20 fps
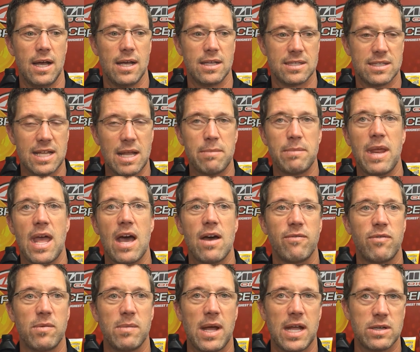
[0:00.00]
Step
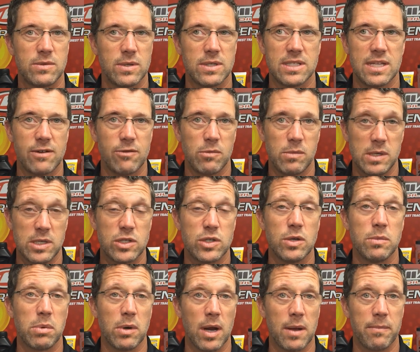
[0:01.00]
down from 927 would be
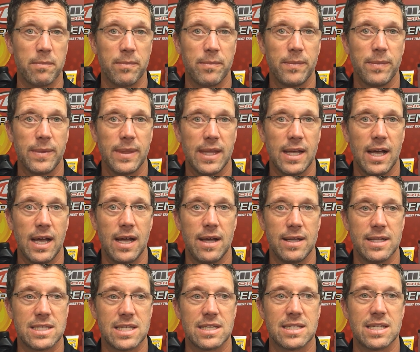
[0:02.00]
Super M.
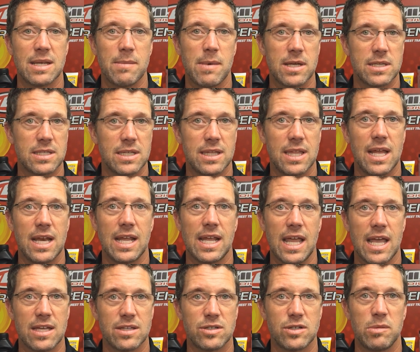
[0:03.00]
It's a semi-synthetic
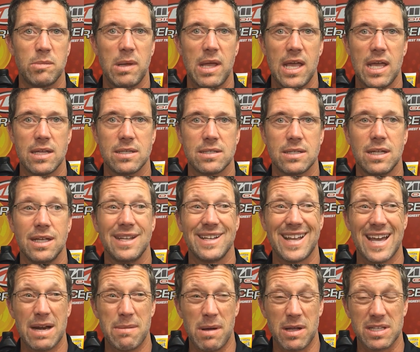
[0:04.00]
ester based,
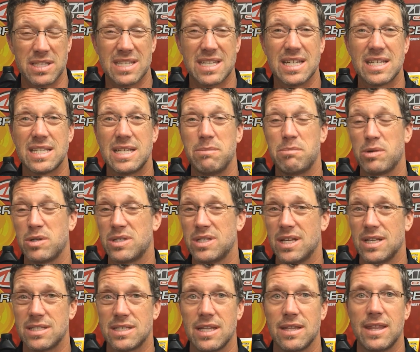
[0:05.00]
got about
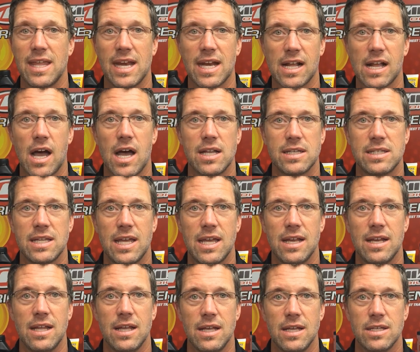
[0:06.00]
60% synthetic
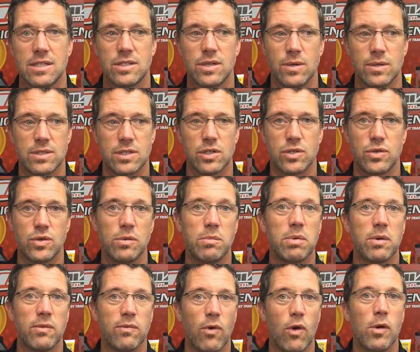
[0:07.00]
content, so it's a true
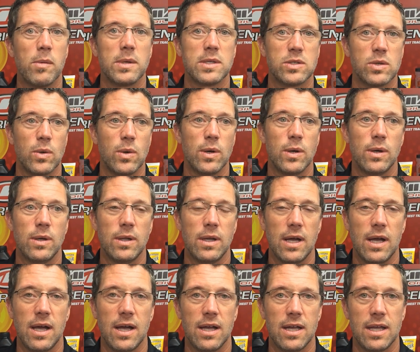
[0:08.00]
performance oil
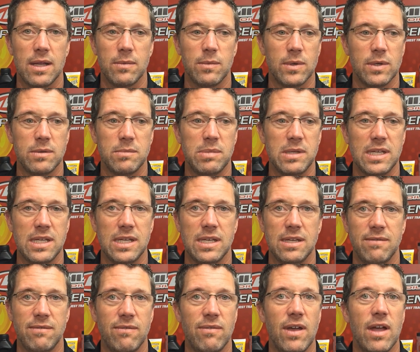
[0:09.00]
and would
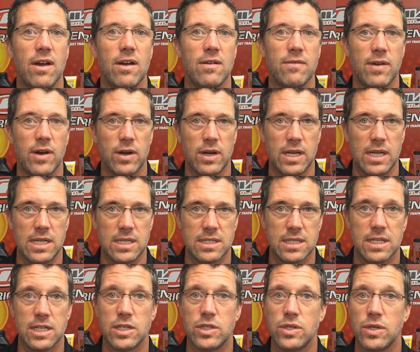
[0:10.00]
be very, very
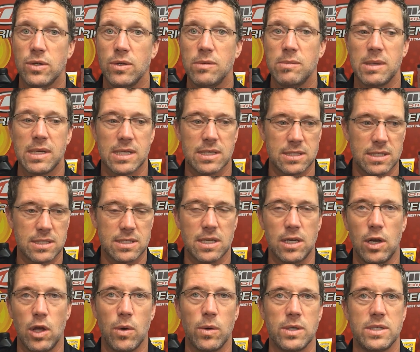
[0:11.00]
easy to tune because it's a
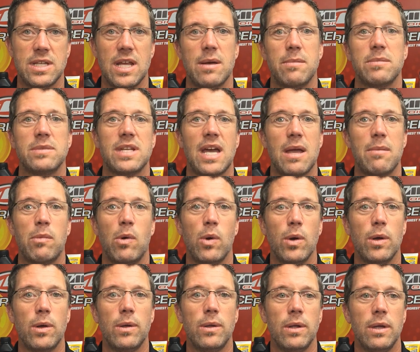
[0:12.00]
lower temp type
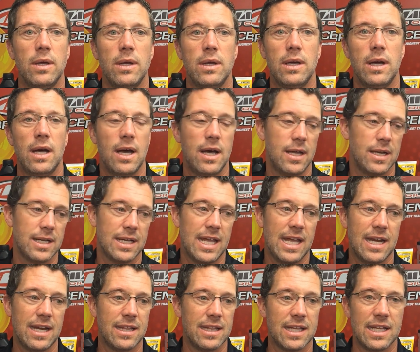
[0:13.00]
oil. And
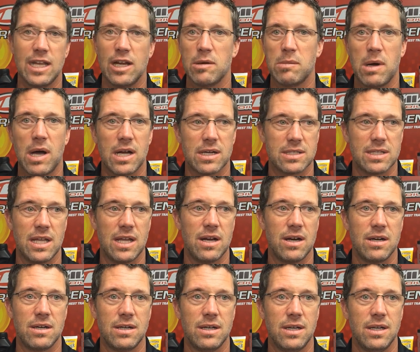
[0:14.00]
again, in the gearbox
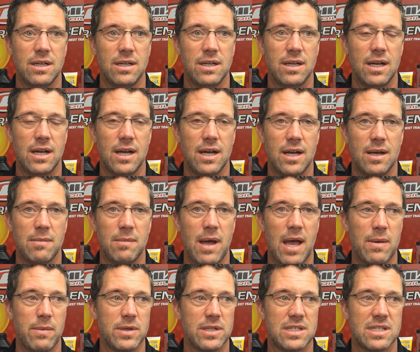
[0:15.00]
there,
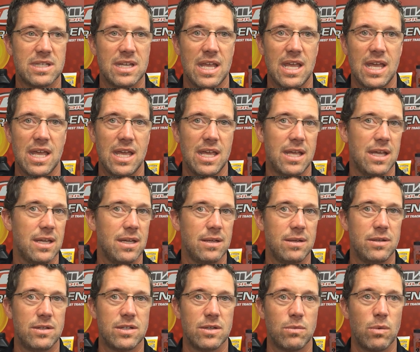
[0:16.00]
I would
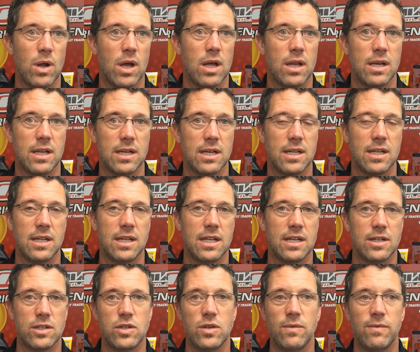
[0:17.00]
say to run in
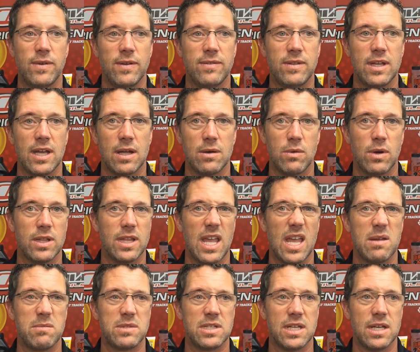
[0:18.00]
a 250, I'd run the
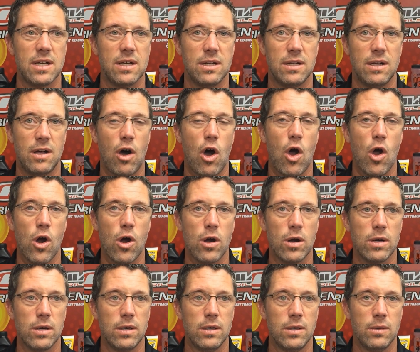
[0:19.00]
MTL
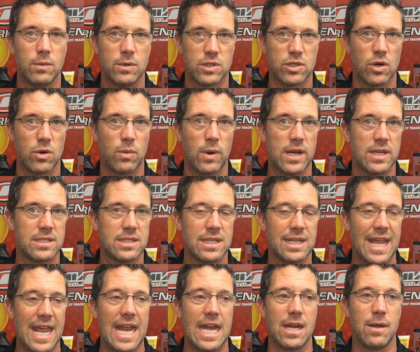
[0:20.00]
R, which are
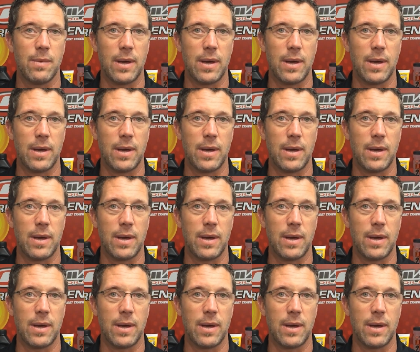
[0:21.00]
racing 80